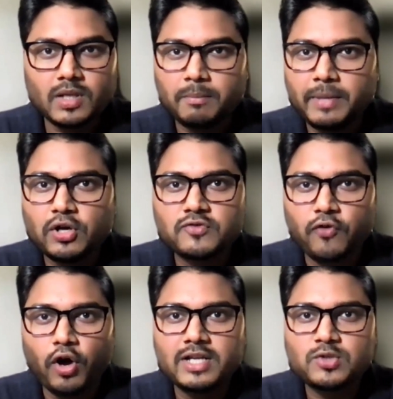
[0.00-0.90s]
because
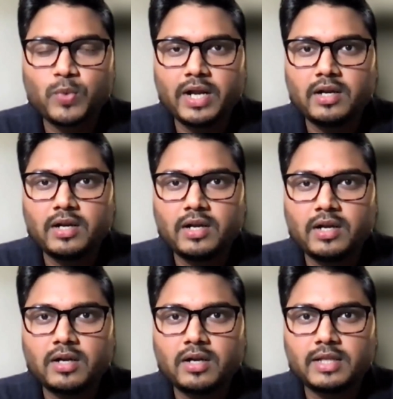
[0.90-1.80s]
fall is when
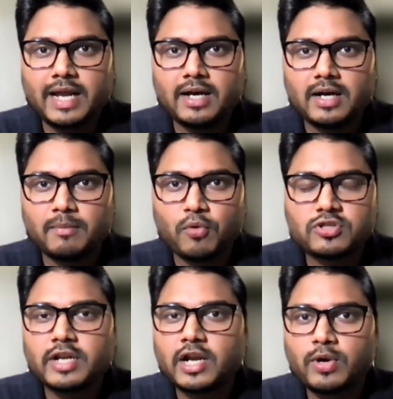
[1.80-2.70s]
most of the
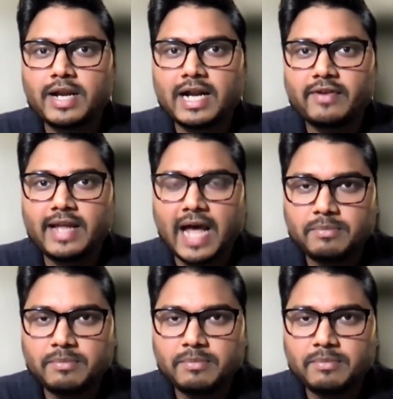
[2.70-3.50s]
recruiting activity happens.